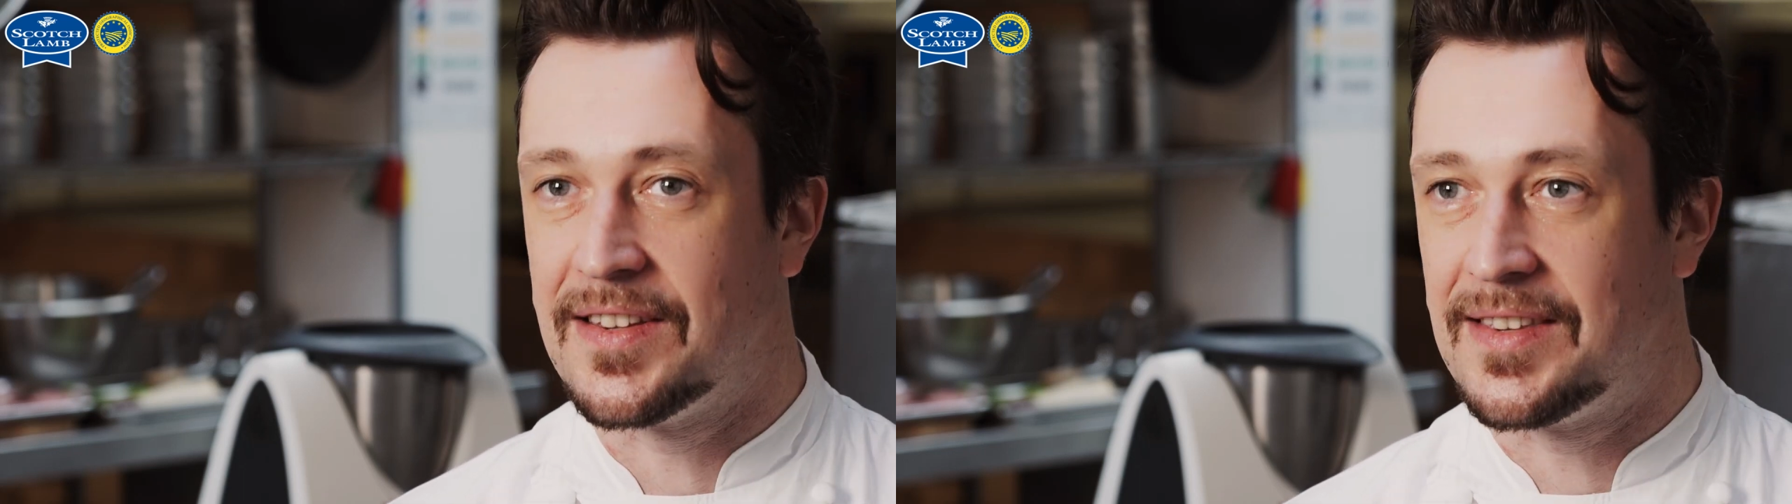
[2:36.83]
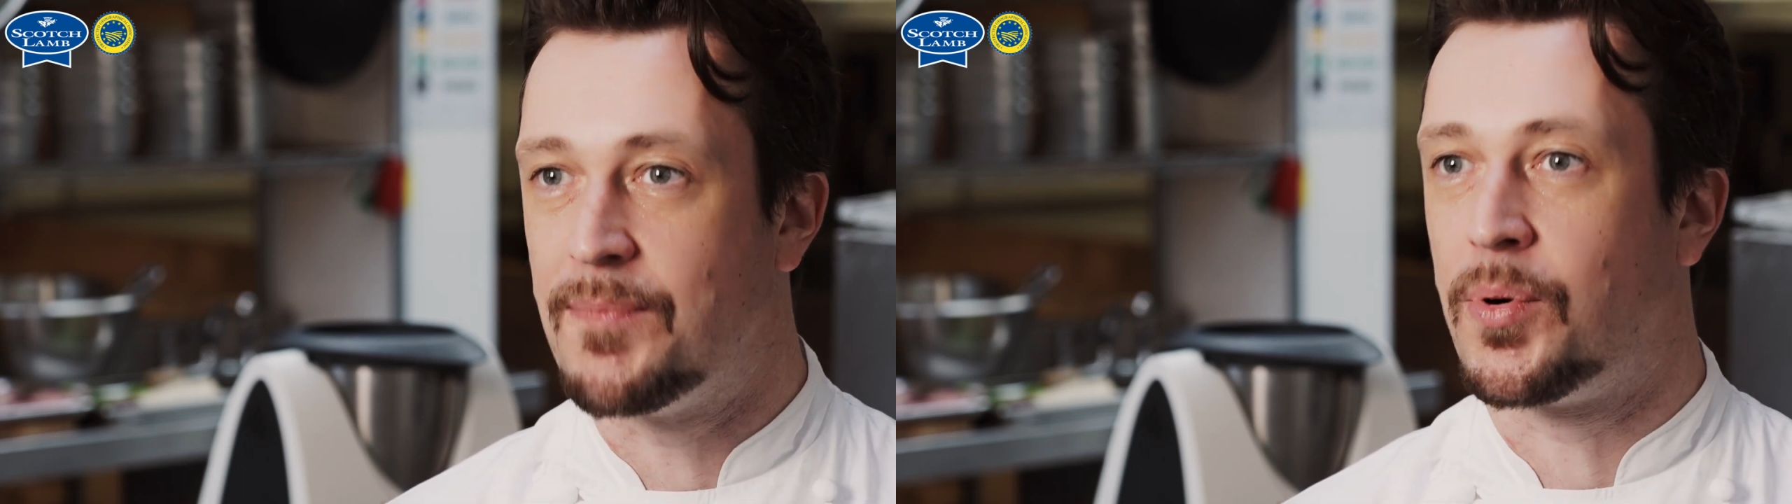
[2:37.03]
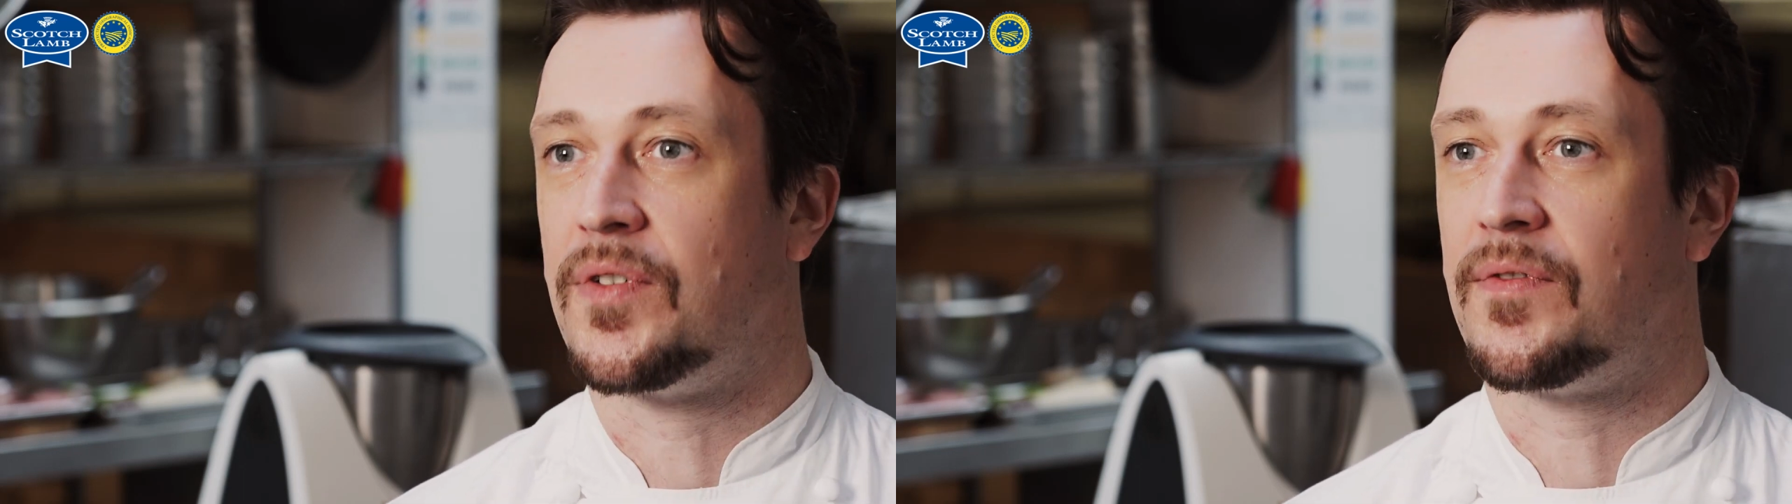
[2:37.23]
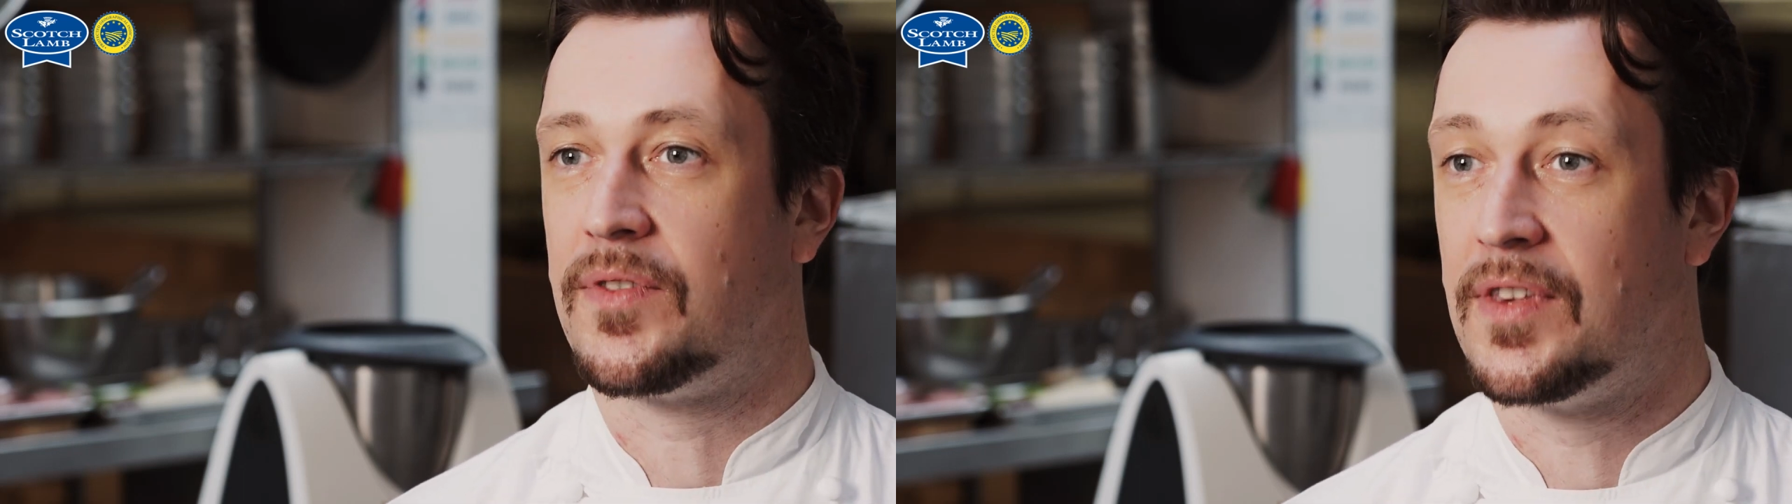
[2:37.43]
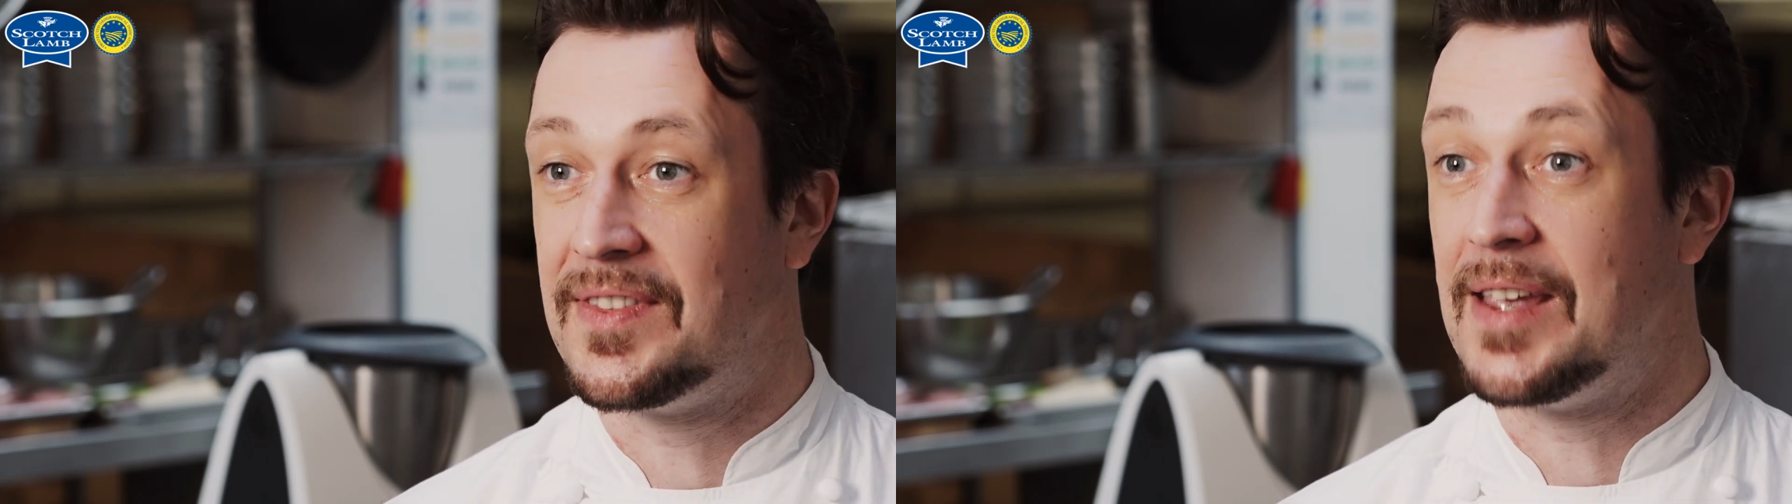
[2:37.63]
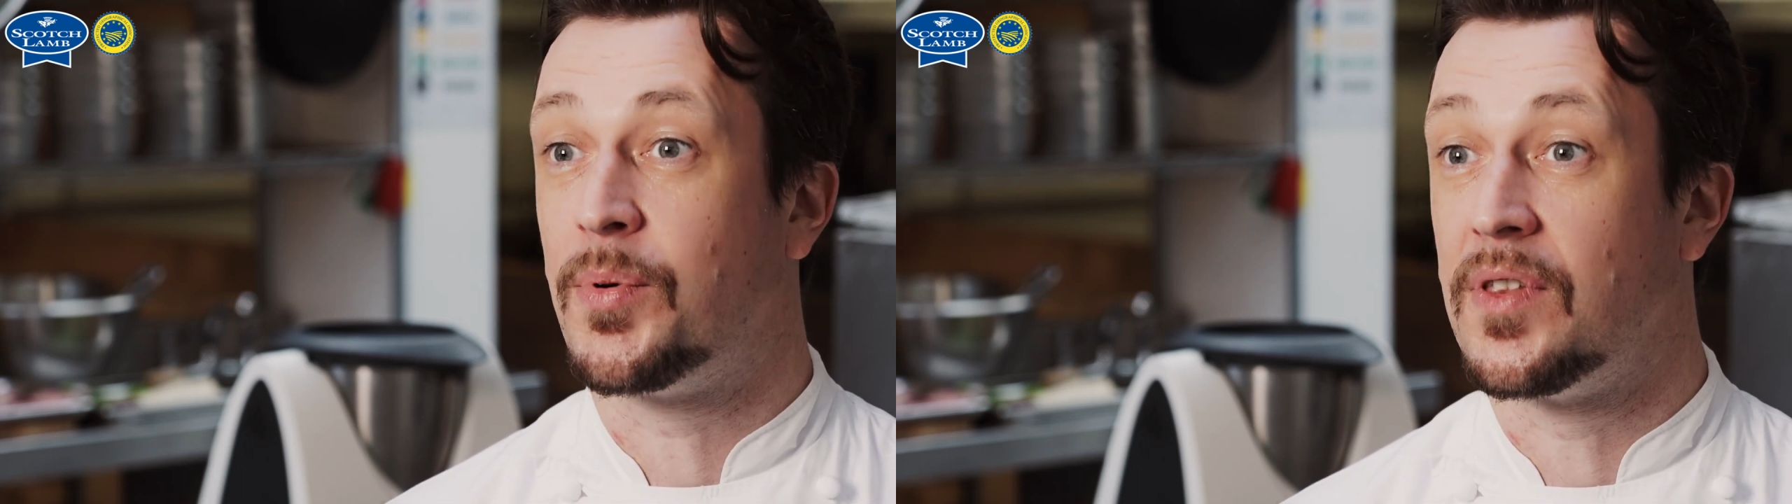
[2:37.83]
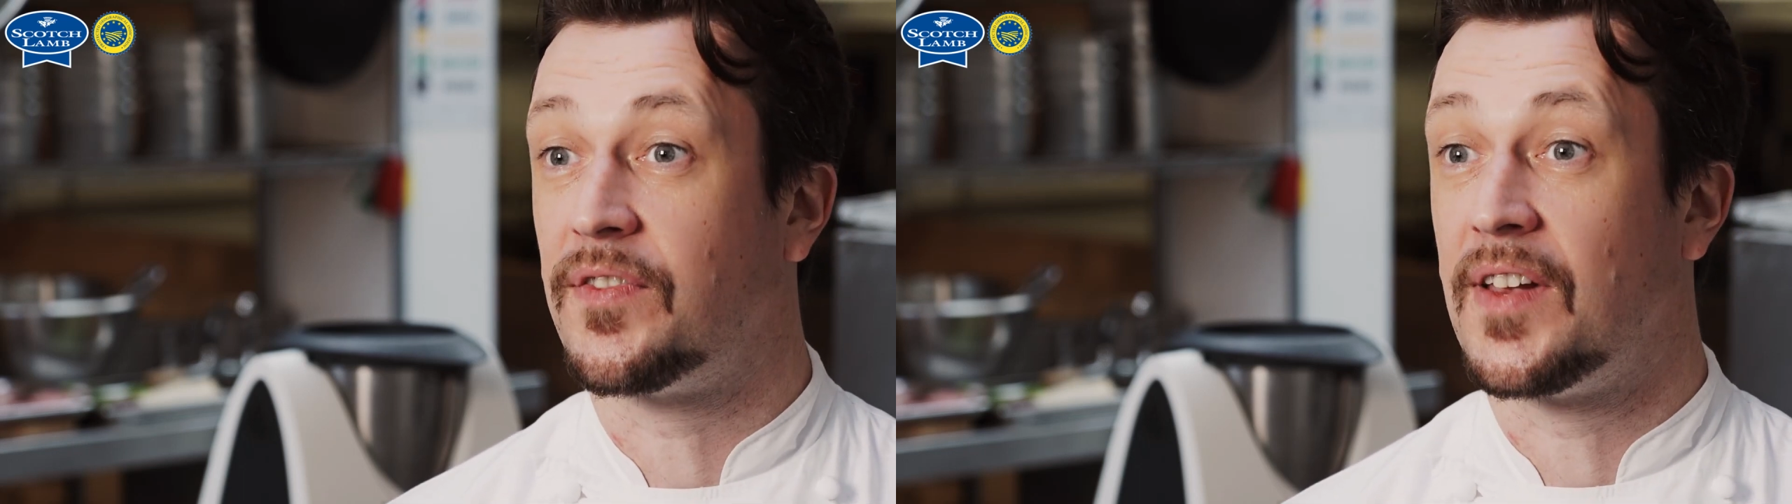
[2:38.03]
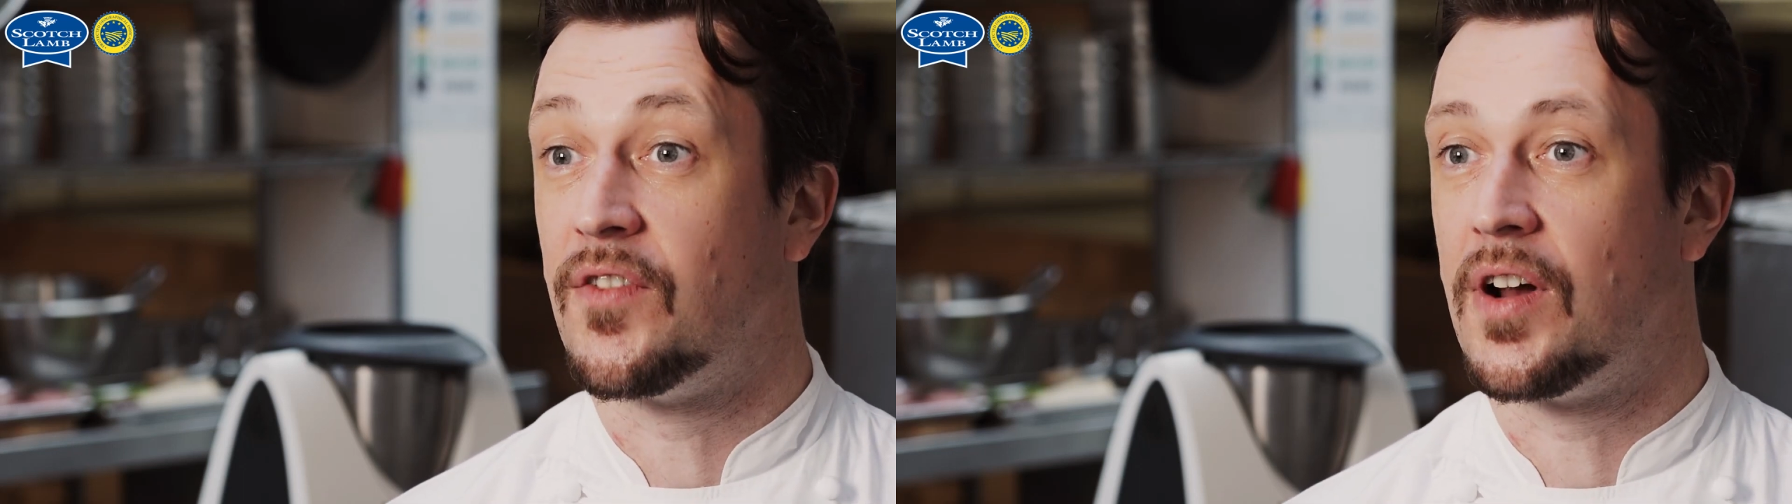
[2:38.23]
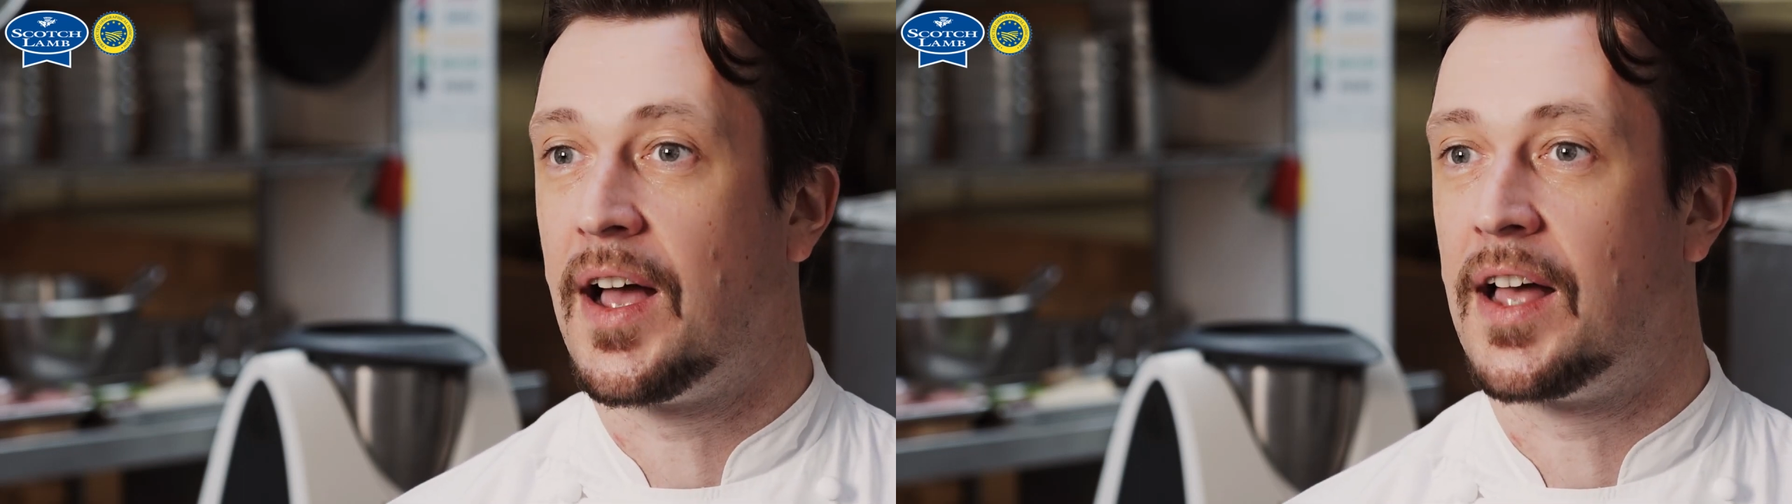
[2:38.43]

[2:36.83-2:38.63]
the deeper the flavor it